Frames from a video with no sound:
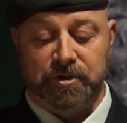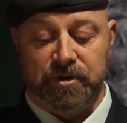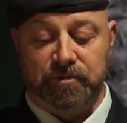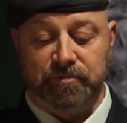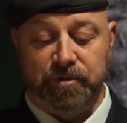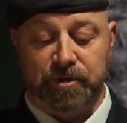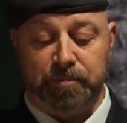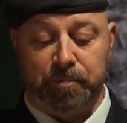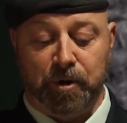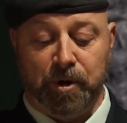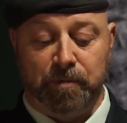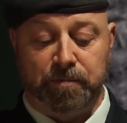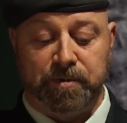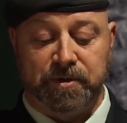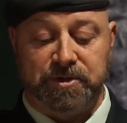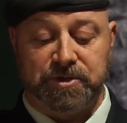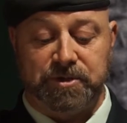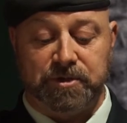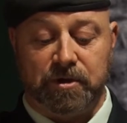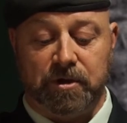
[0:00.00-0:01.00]
with
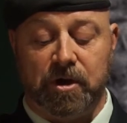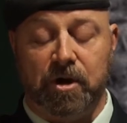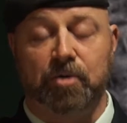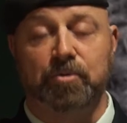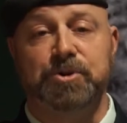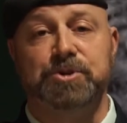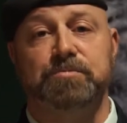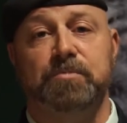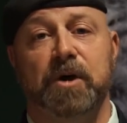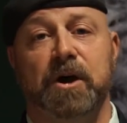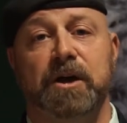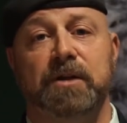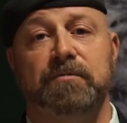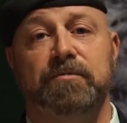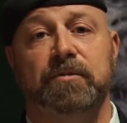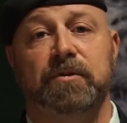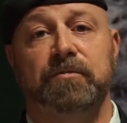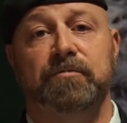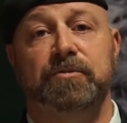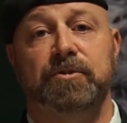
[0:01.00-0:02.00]
purpose, always
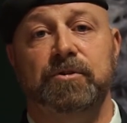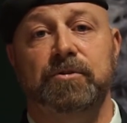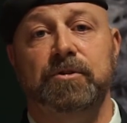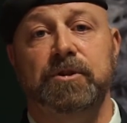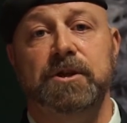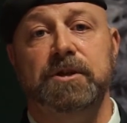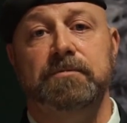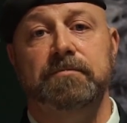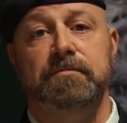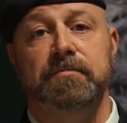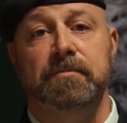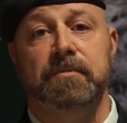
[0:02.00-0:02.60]
mindful of duty,